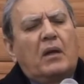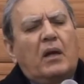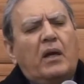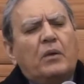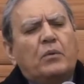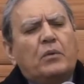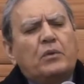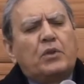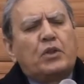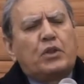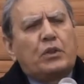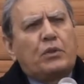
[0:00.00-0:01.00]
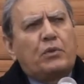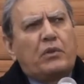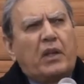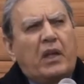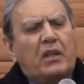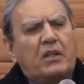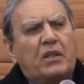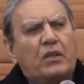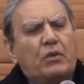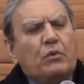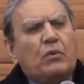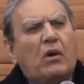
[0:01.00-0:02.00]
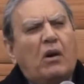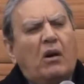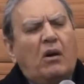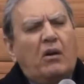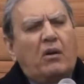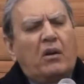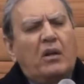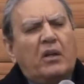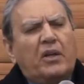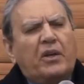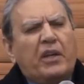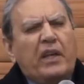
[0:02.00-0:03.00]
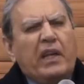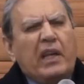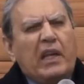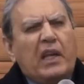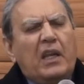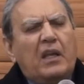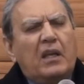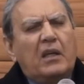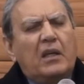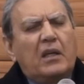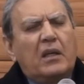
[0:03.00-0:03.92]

I want you to know that you are really